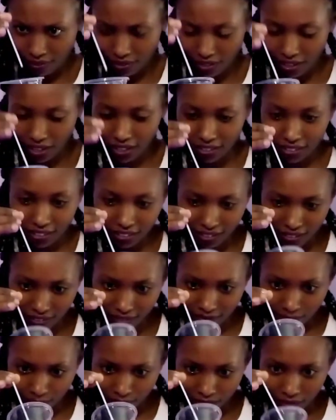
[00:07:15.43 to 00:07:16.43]
Guys,
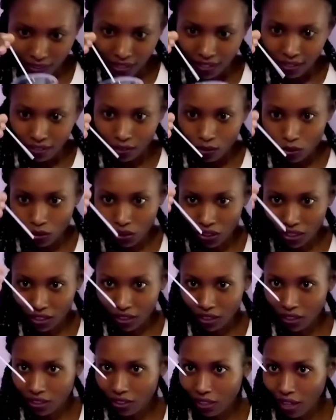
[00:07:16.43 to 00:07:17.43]
sorry,
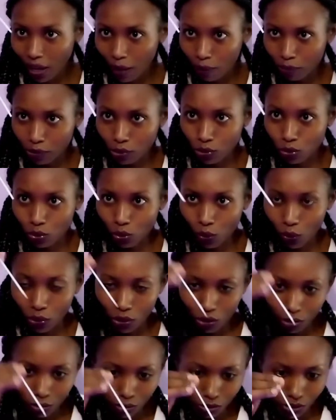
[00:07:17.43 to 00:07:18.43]
this cup is so
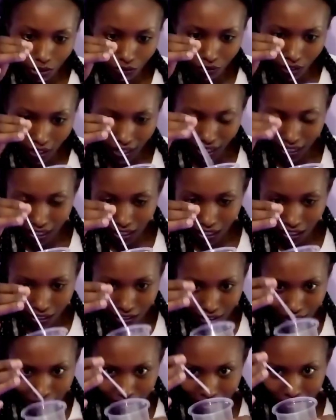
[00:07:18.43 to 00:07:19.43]
huge even I
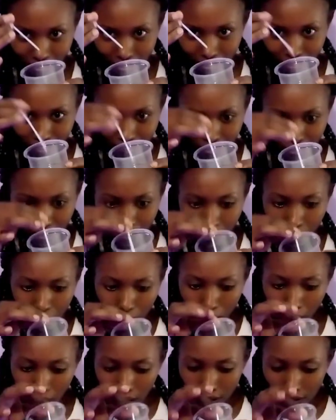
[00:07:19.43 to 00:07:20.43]
can't see,
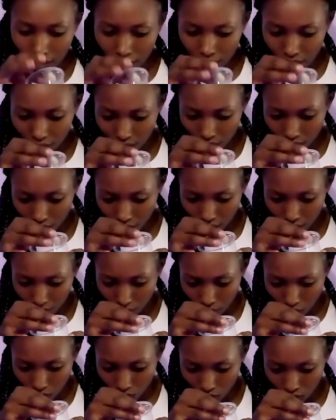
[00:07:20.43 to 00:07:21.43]
but okay, let
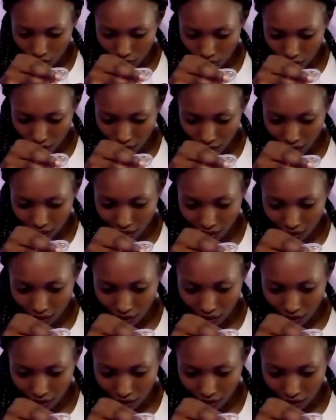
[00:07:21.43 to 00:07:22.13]
me do it again.